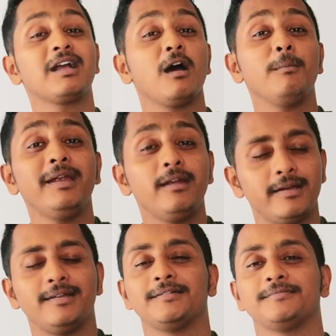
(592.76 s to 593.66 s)

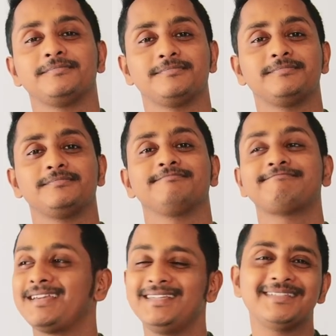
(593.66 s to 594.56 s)
Committed,
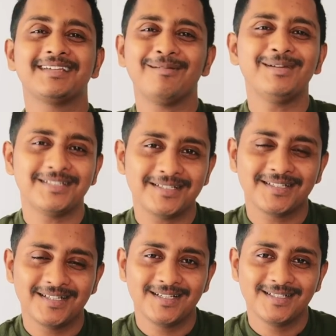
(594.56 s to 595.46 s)
he is committed.
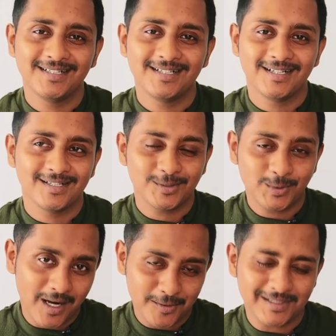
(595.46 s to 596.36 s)
to
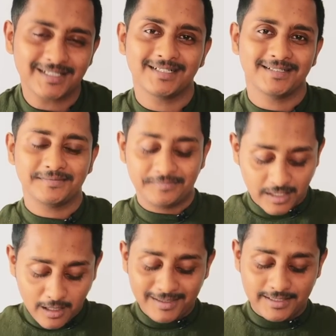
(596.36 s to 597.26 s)
hard work.
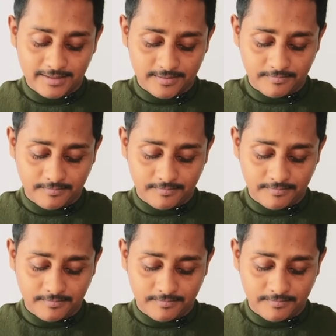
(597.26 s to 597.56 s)
Committed.